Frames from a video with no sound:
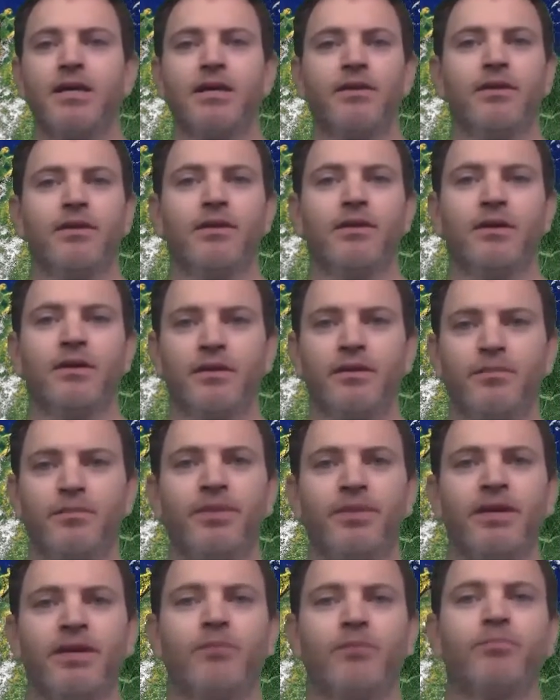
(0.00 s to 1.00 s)
the
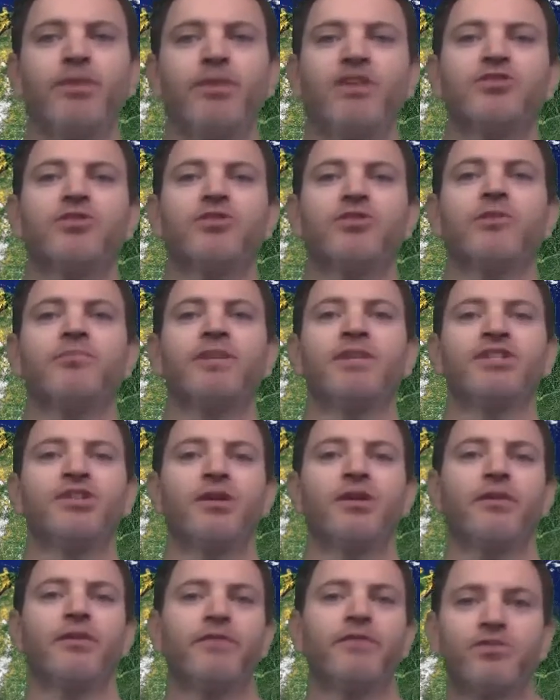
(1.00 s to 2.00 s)
big picture and
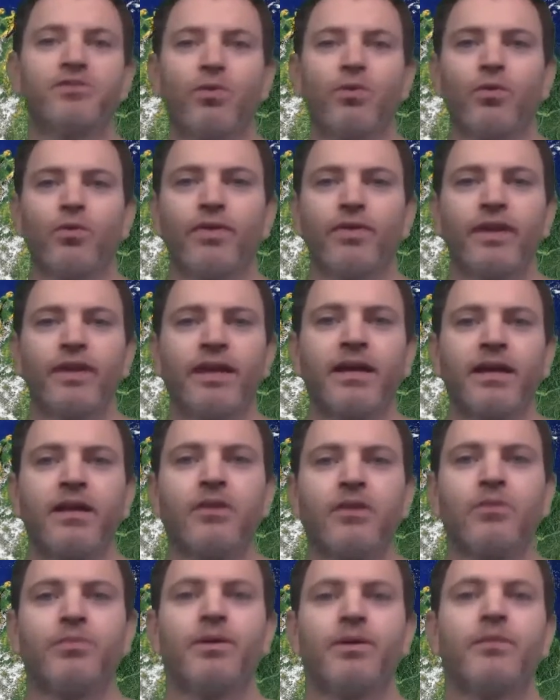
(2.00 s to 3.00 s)
mission of this whole thing a
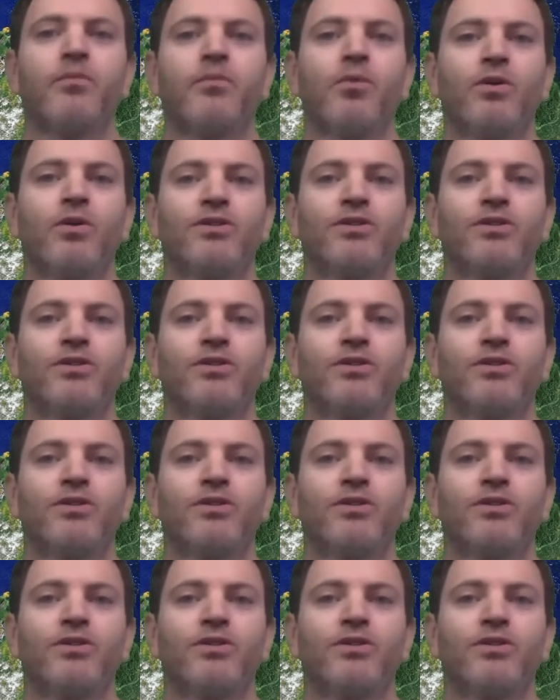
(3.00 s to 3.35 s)
little bit more.